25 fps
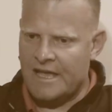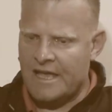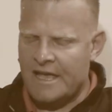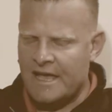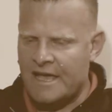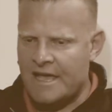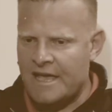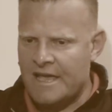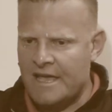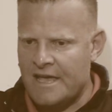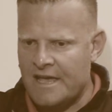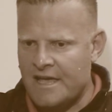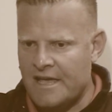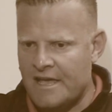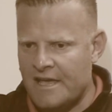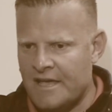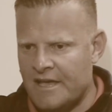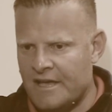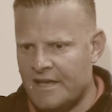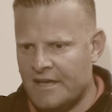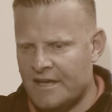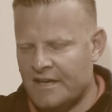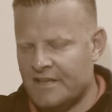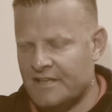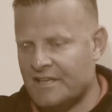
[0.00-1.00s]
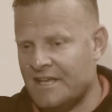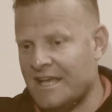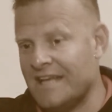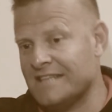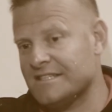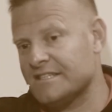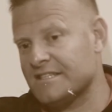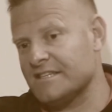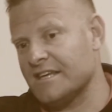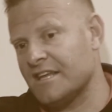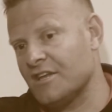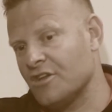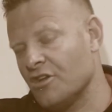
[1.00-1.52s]
Uh,
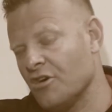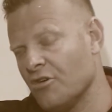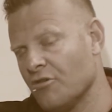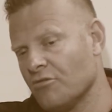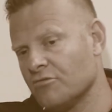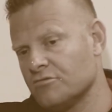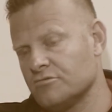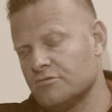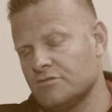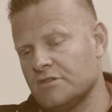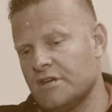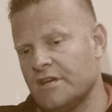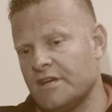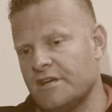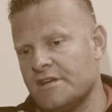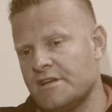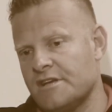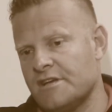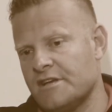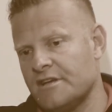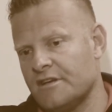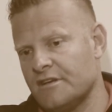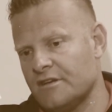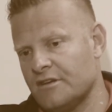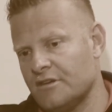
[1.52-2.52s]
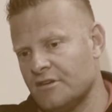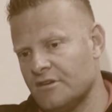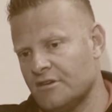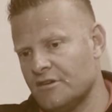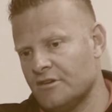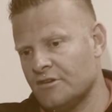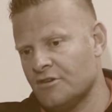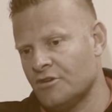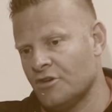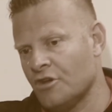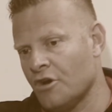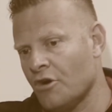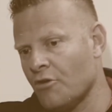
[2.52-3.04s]
yes and no. Uh,
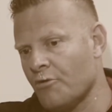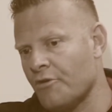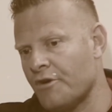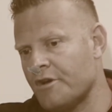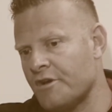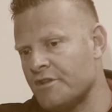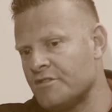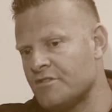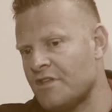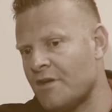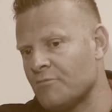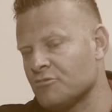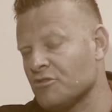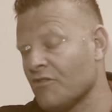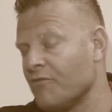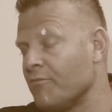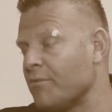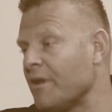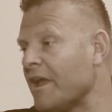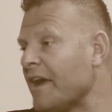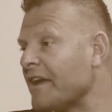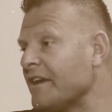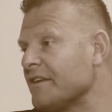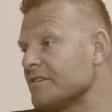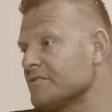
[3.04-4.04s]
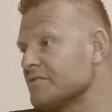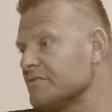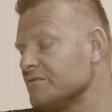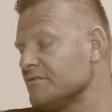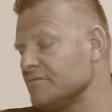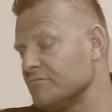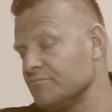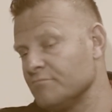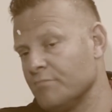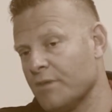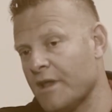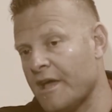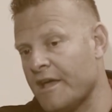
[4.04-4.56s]
no, in terms of players.
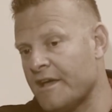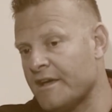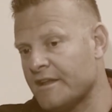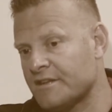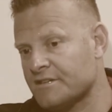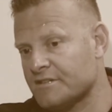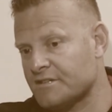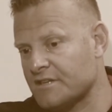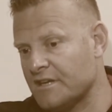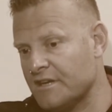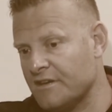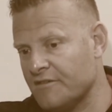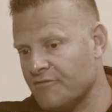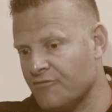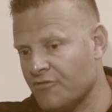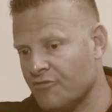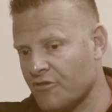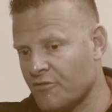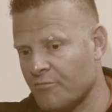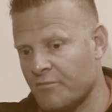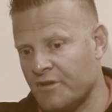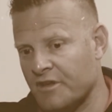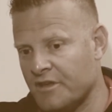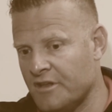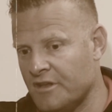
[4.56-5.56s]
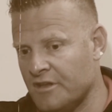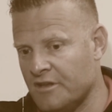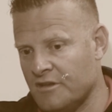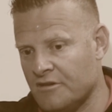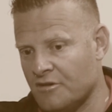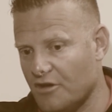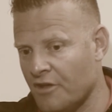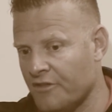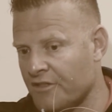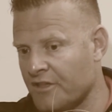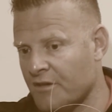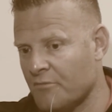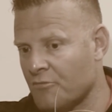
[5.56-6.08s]
Players, uh, for me,
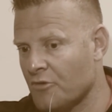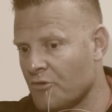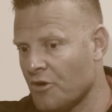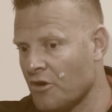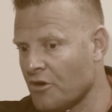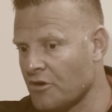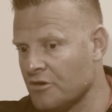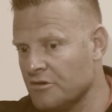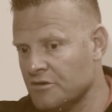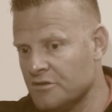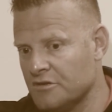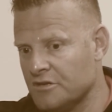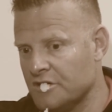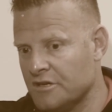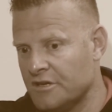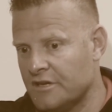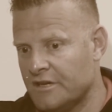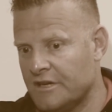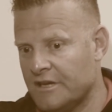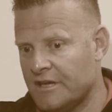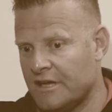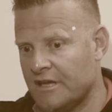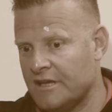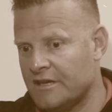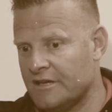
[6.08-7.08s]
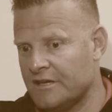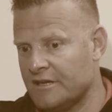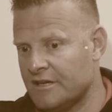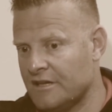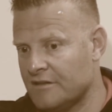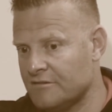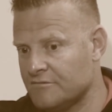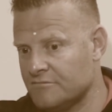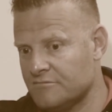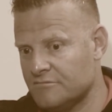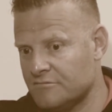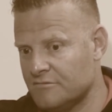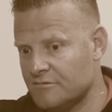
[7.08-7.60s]
nothing wrong. Uh,
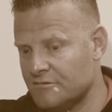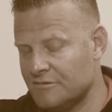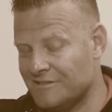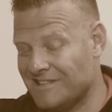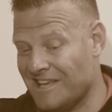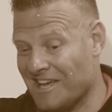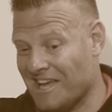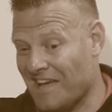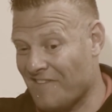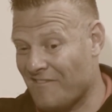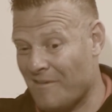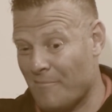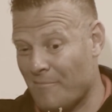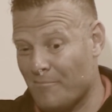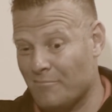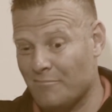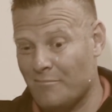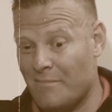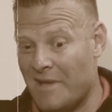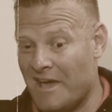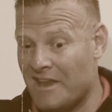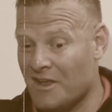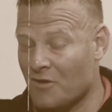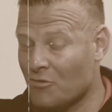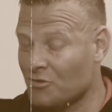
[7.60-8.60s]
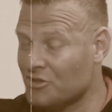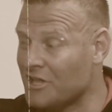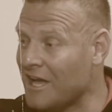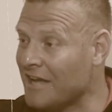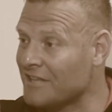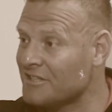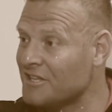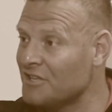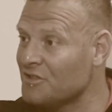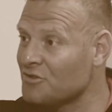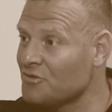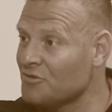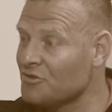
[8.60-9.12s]
they have a very good
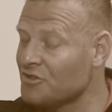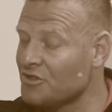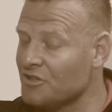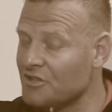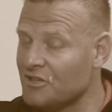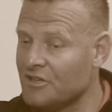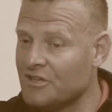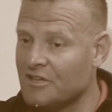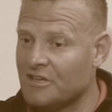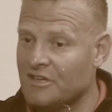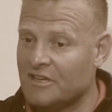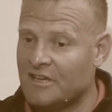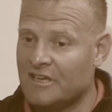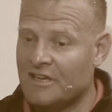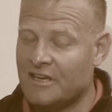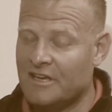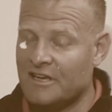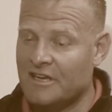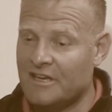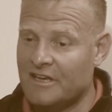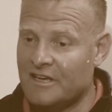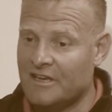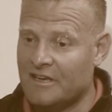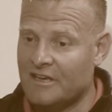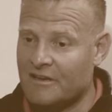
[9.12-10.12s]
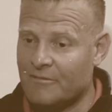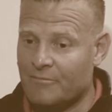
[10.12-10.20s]
attitude. Uh,